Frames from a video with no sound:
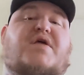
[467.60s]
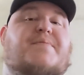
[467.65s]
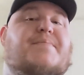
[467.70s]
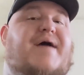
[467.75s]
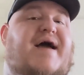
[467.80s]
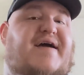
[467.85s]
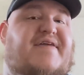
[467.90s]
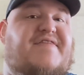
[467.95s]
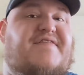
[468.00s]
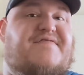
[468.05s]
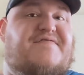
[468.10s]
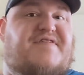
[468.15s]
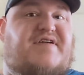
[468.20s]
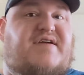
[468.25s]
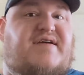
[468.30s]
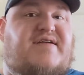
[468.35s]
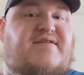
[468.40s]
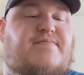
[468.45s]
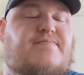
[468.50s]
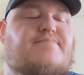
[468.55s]
running back the
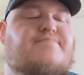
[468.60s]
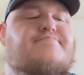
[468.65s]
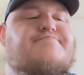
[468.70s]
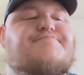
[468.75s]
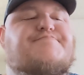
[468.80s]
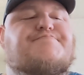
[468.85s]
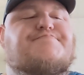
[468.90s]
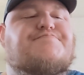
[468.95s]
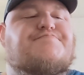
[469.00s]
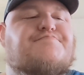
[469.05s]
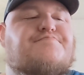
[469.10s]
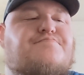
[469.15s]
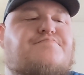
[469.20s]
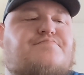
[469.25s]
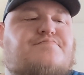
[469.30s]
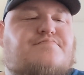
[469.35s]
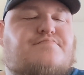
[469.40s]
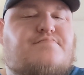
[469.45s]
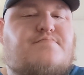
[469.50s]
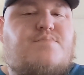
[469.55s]
feed.
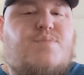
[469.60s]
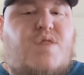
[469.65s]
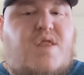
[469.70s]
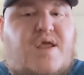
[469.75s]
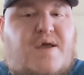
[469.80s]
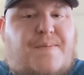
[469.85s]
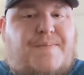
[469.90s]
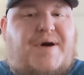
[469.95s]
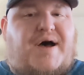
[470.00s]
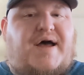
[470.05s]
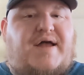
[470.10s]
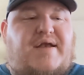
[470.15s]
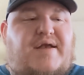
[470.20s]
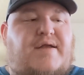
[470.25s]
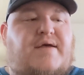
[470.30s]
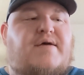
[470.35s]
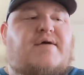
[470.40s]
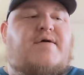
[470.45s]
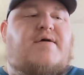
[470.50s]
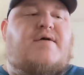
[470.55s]

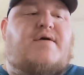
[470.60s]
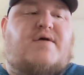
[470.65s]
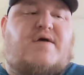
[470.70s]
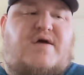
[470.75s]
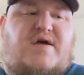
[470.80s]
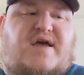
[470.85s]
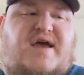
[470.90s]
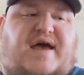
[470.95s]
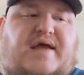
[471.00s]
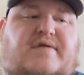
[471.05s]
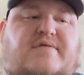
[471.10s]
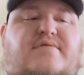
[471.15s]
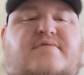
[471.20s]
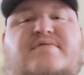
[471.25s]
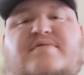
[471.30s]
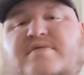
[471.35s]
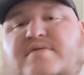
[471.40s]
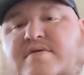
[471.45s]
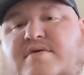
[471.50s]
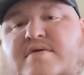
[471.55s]
But again,
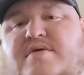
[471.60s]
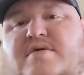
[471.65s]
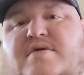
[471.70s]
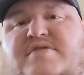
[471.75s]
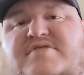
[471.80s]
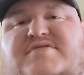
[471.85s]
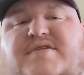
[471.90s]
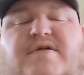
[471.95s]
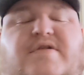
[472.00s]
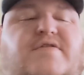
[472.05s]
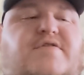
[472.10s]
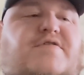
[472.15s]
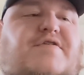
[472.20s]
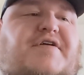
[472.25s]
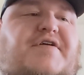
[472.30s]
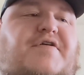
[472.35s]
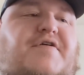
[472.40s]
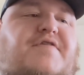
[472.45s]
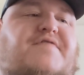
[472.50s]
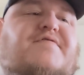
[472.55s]
it's all a
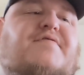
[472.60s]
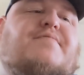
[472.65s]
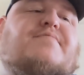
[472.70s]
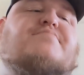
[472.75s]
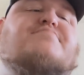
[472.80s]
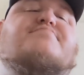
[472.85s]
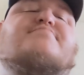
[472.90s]
learning curve.